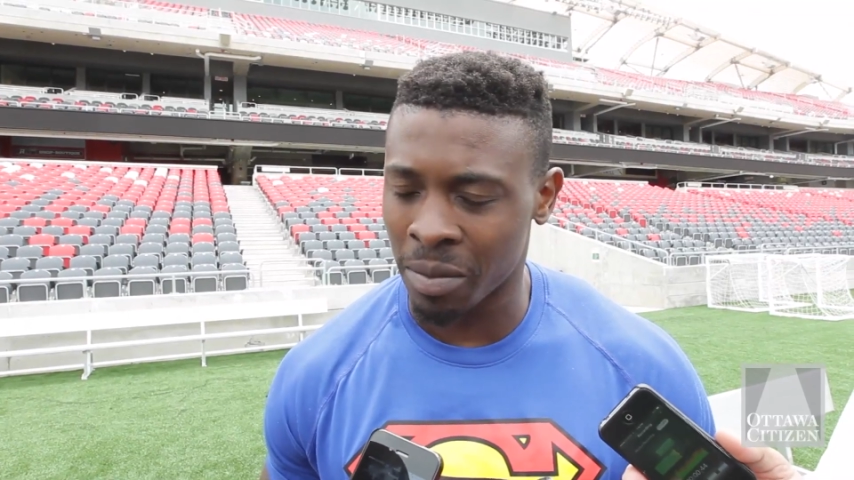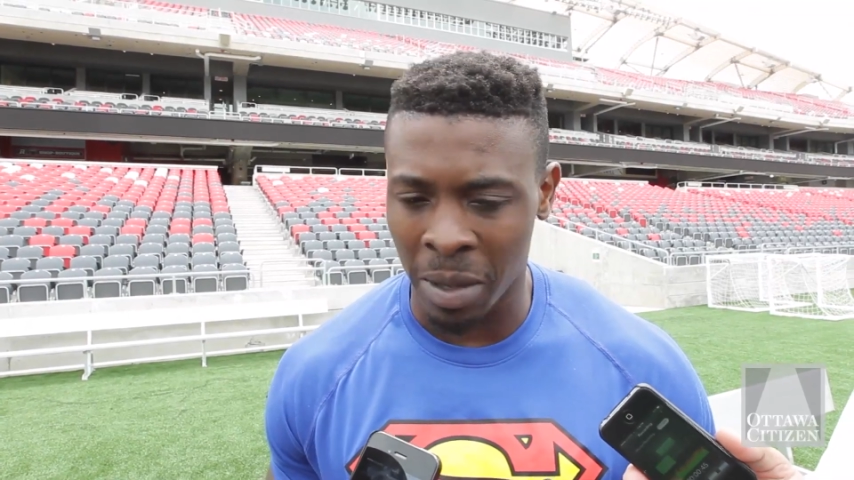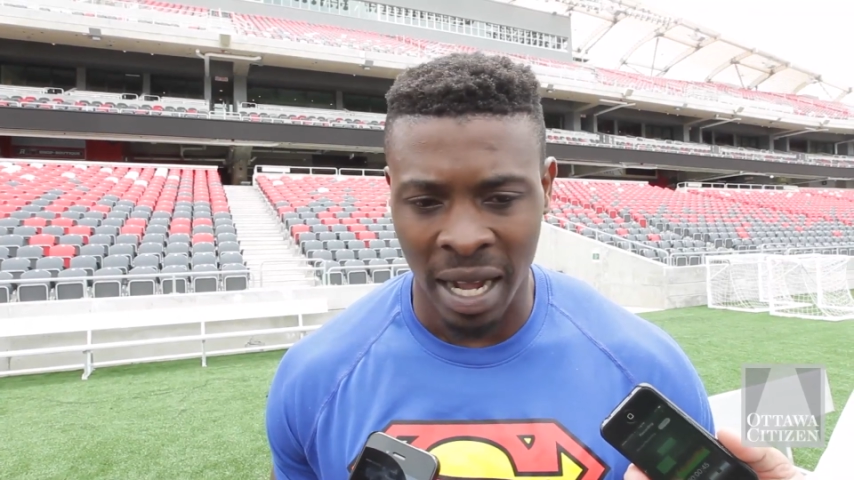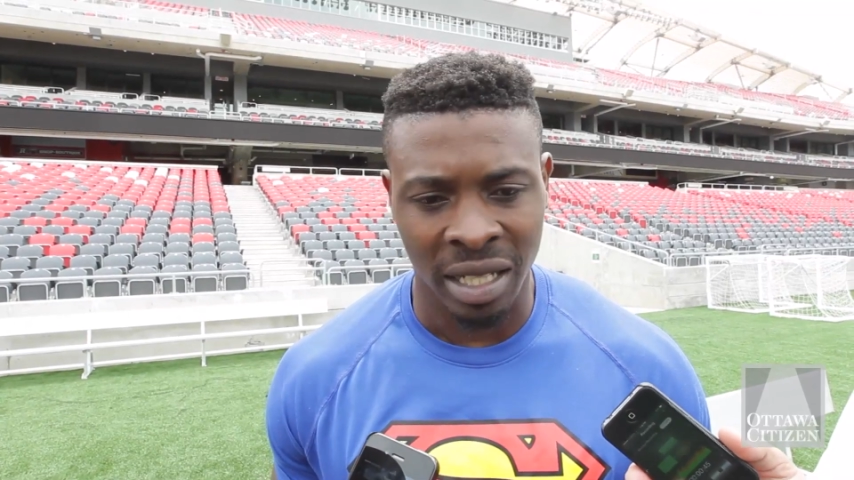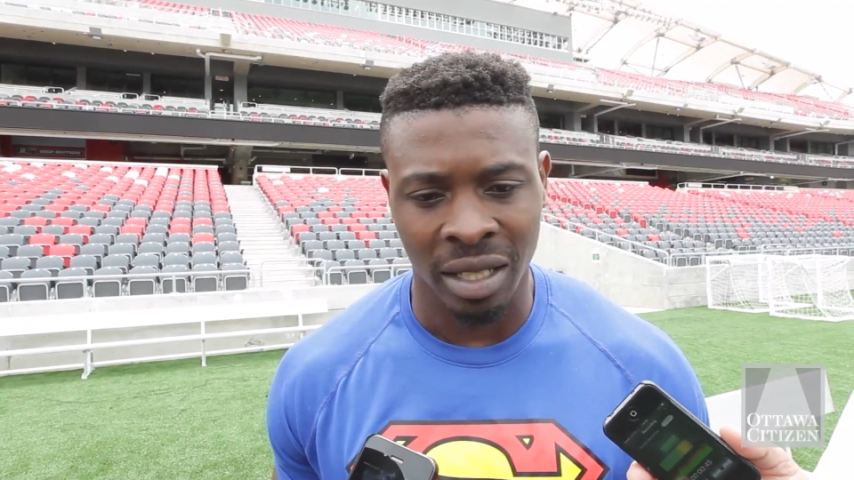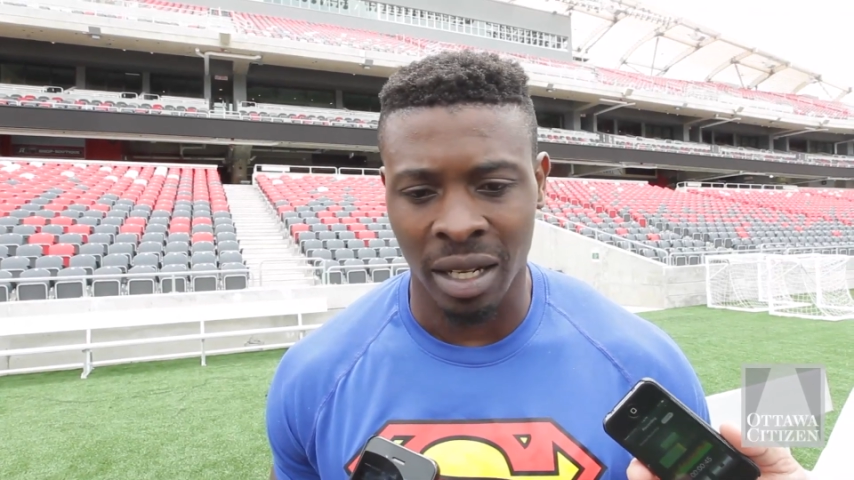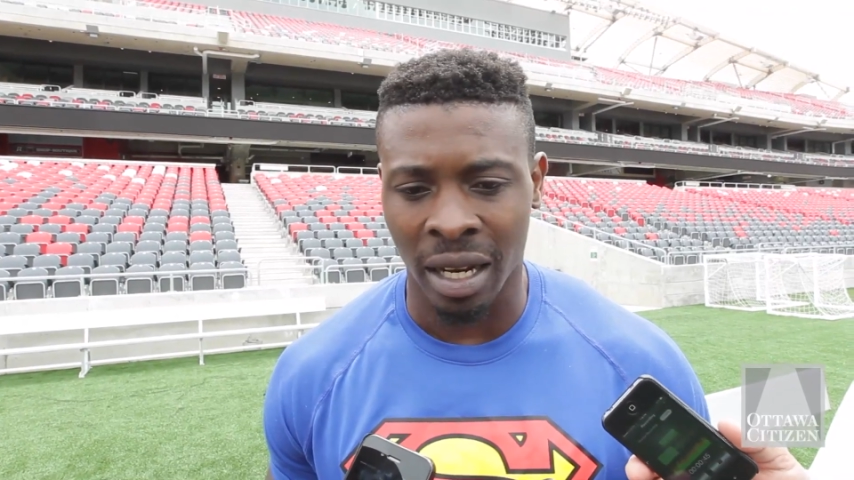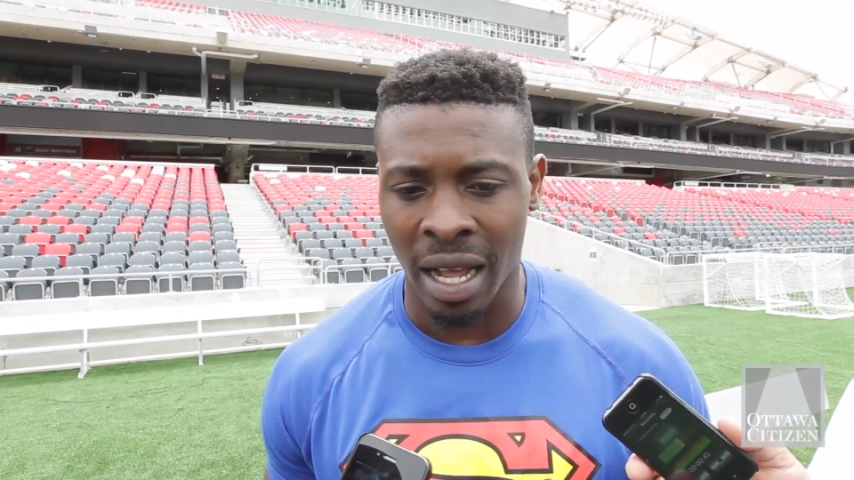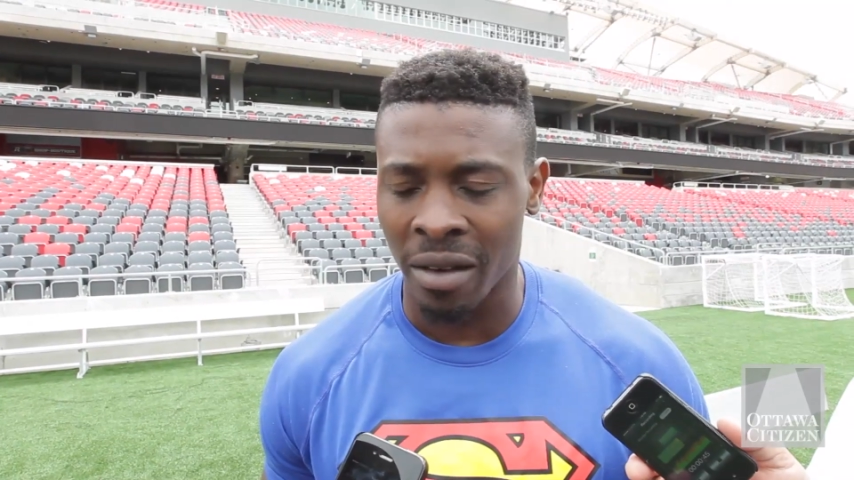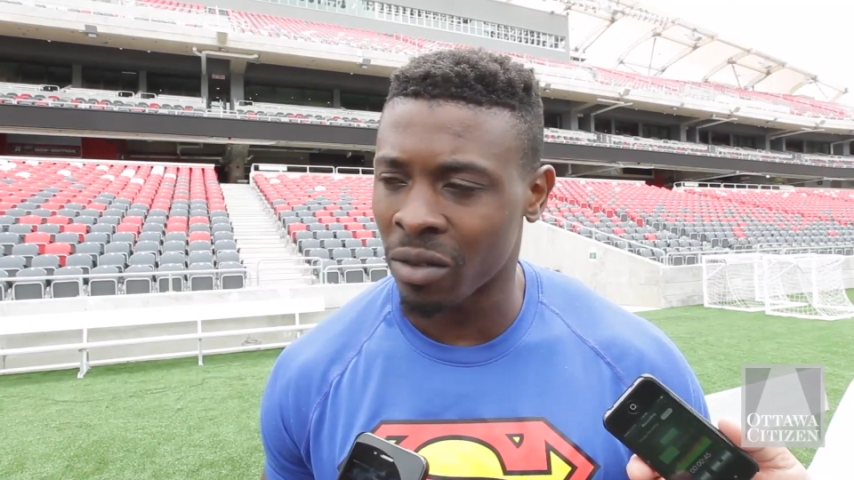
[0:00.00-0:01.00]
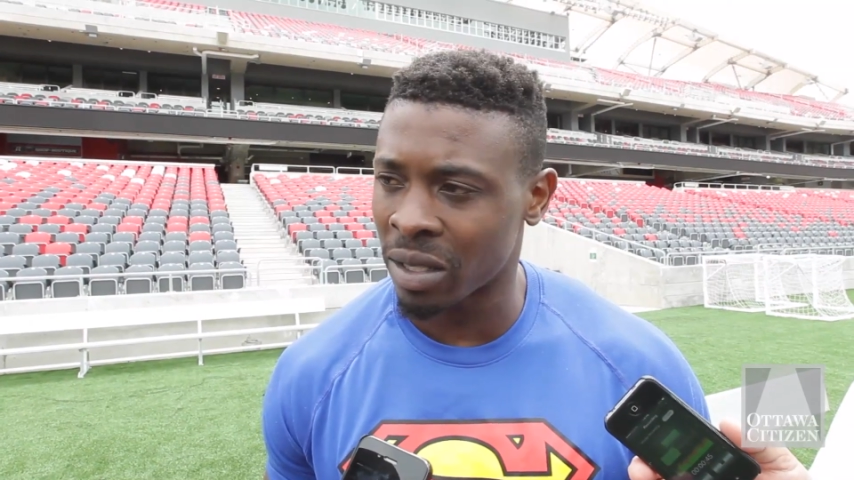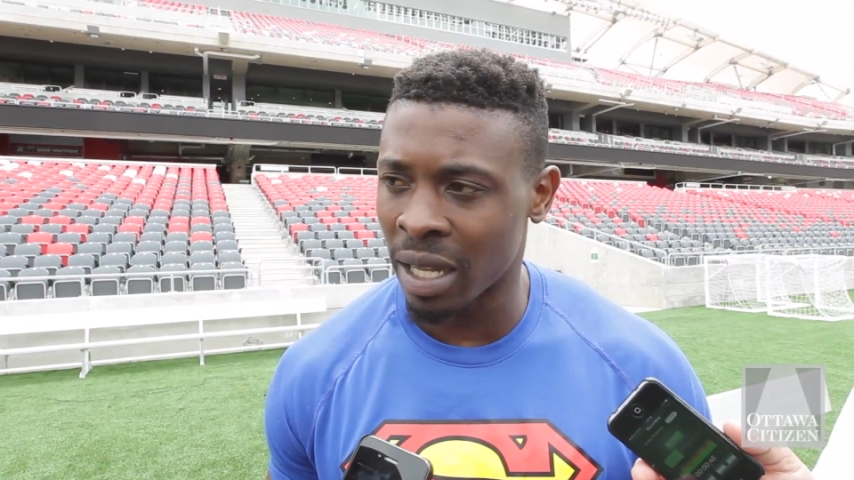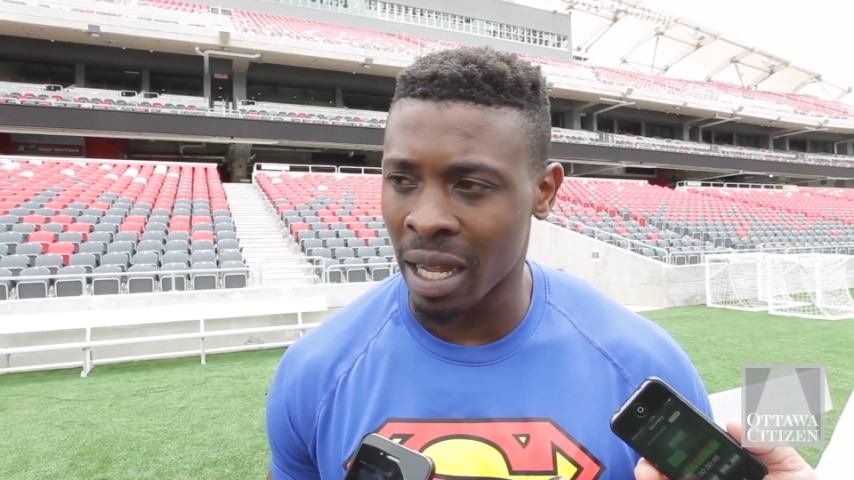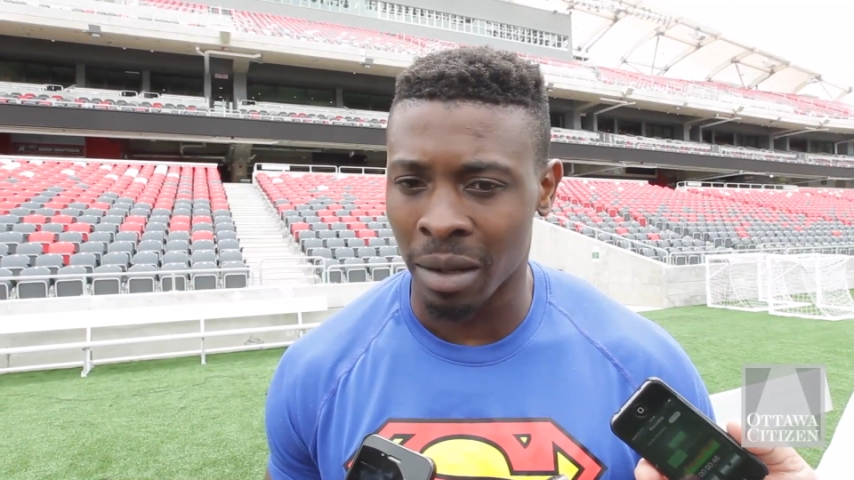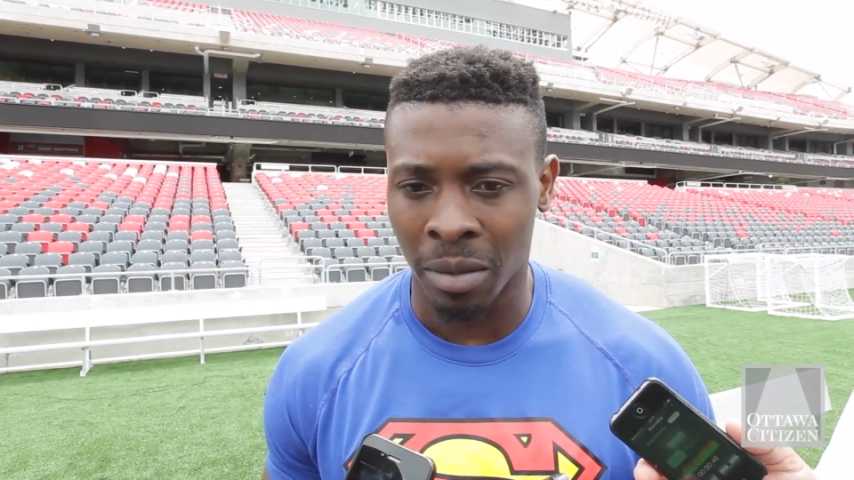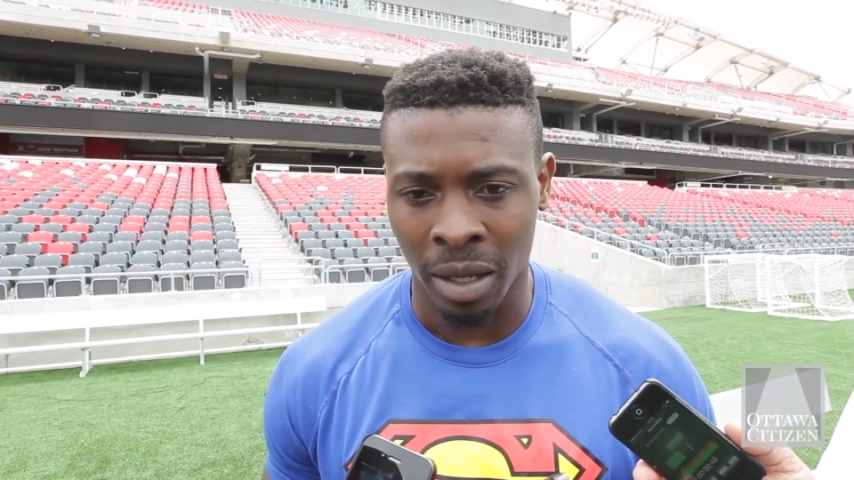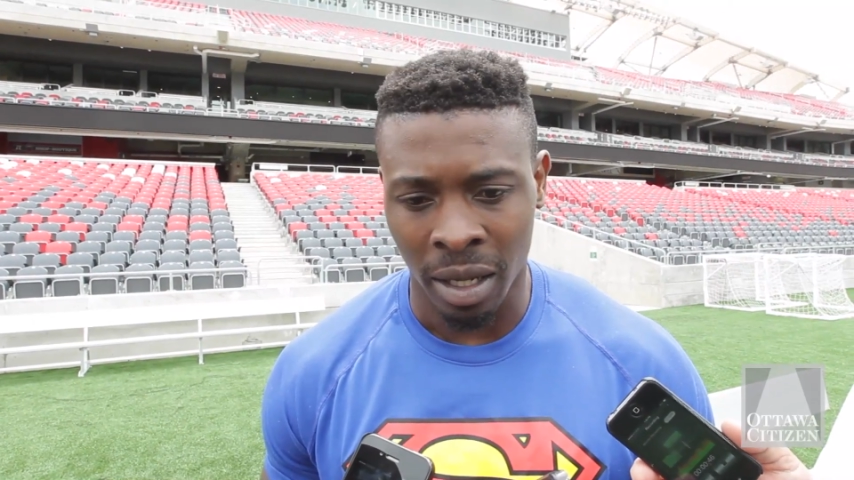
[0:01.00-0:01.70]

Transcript: passion that I have for this game.